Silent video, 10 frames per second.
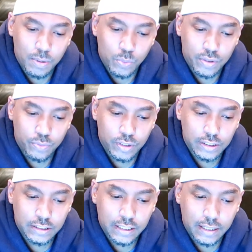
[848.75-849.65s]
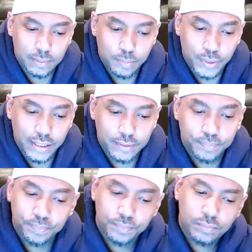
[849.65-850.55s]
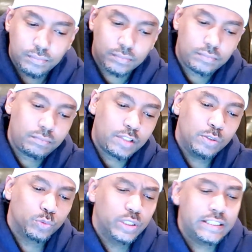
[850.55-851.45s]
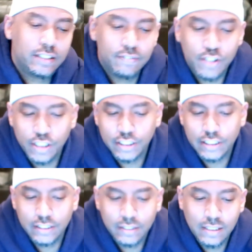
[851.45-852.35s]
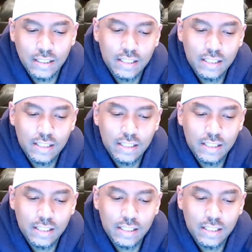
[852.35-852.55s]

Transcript: with real estate. But risk aversion